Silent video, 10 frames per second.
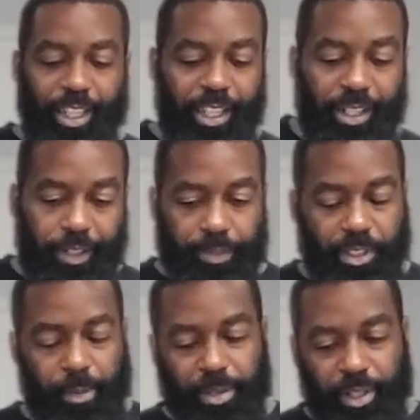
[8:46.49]
income
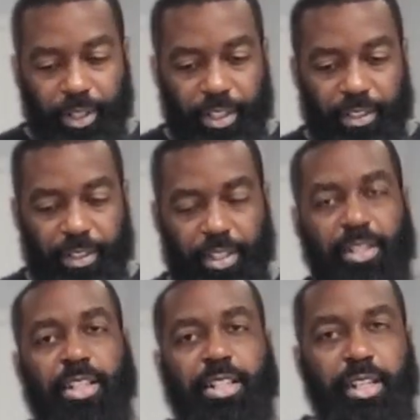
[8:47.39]
coming in as a
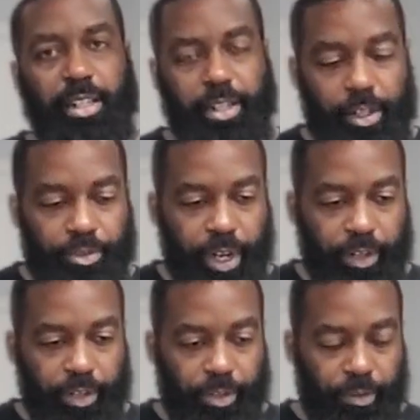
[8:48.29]
1099
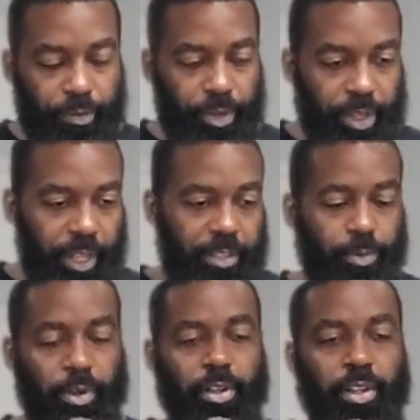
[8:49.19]
contractor doing freelance
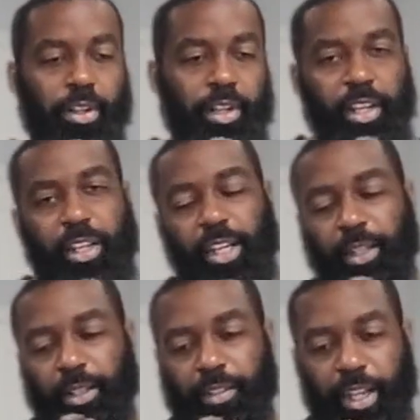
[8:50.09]
work
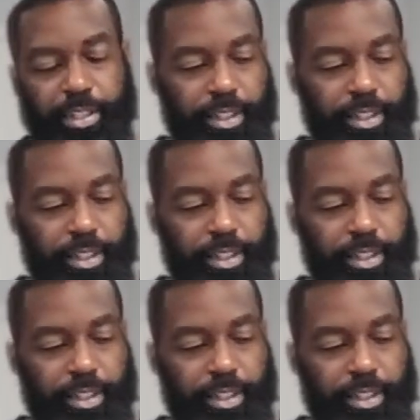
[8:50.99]
in the tech